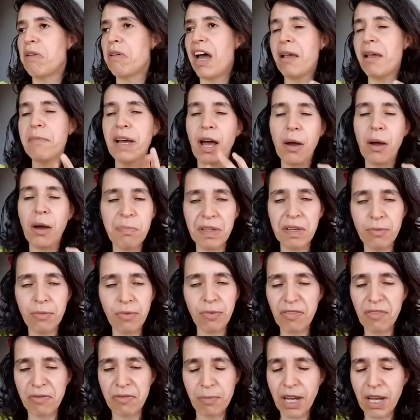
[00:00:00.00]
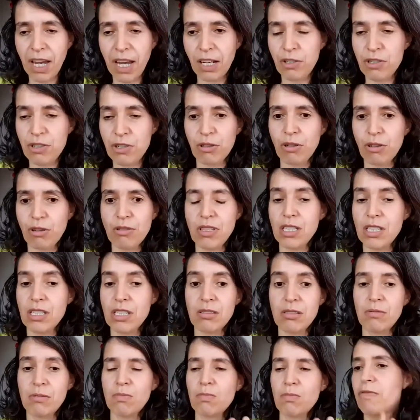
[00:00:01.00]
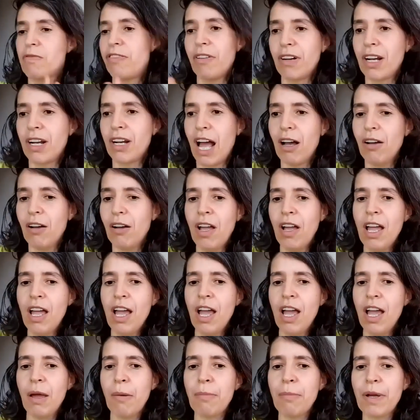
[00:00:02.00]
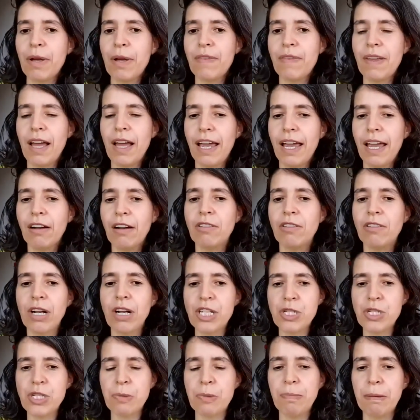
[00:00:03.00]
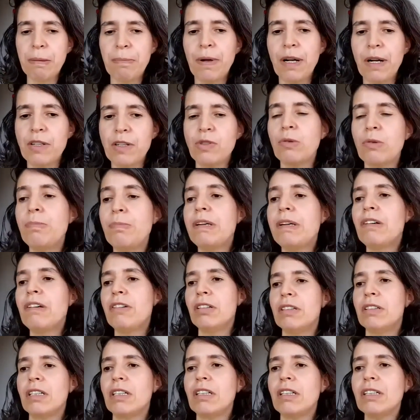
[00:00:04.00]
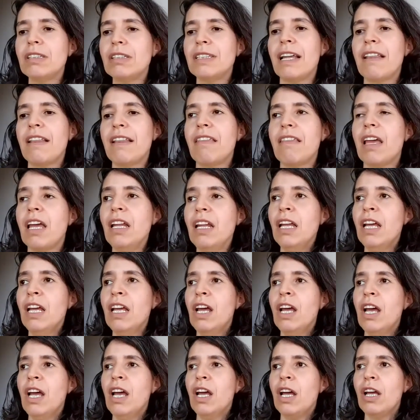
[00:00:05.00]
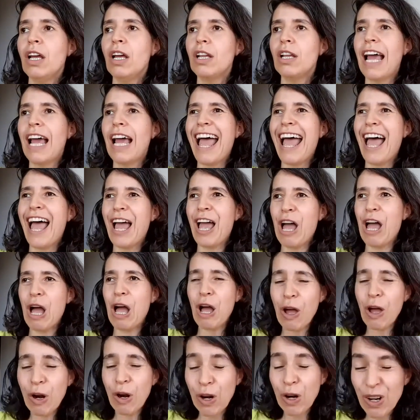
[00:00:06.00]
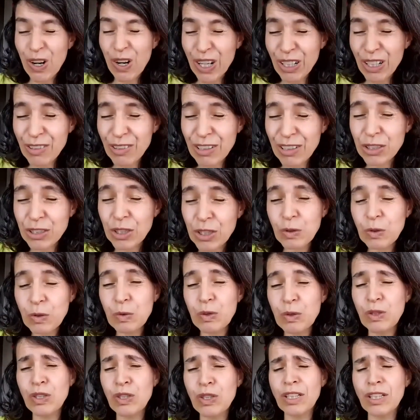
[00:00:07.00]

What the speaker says: I'm happy with my choices for now. But I encourage people to be curious, and then a lot also to